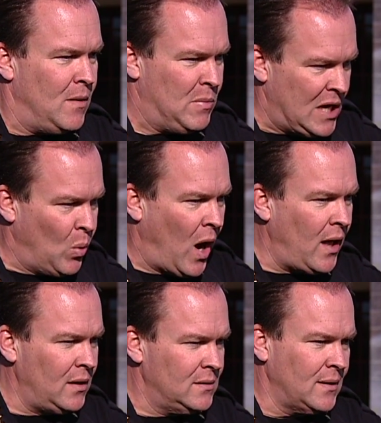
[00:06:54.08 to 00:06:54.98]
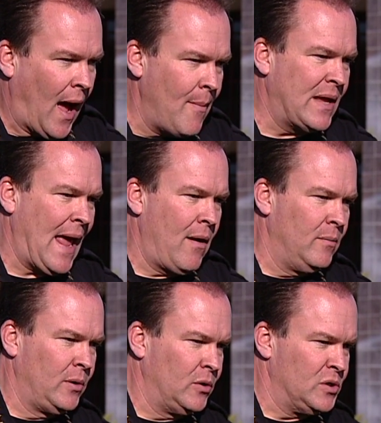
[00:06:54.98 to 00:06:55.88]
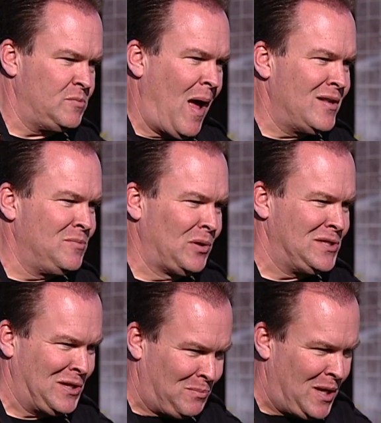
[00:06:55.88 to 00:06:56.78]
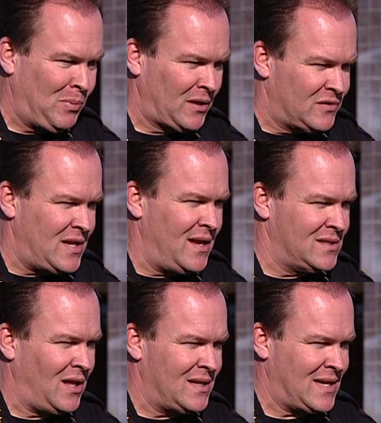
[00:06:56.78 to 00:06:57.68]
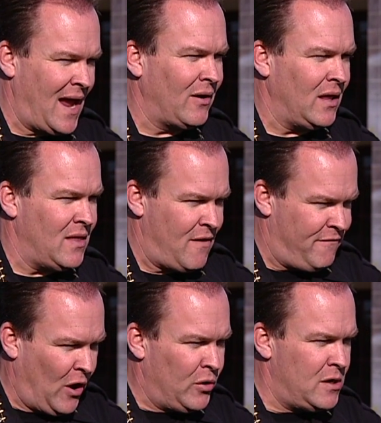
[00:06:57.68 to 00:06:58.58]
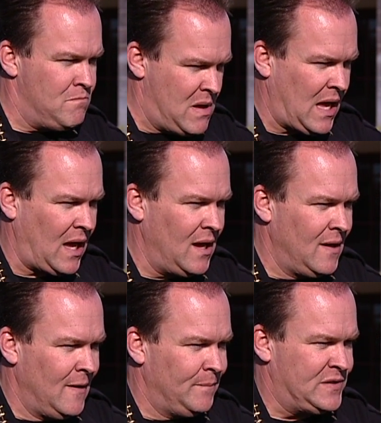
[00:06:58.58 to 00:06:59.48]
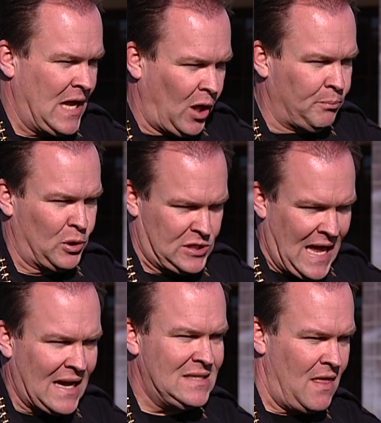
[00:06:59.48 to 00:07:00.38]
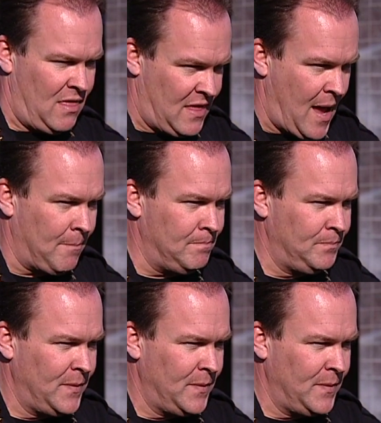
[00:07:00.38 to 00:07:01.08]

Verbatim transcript: Meanwhile, I'm accountable and responsible to the people of Stanislaus County. They voted me to help protect them.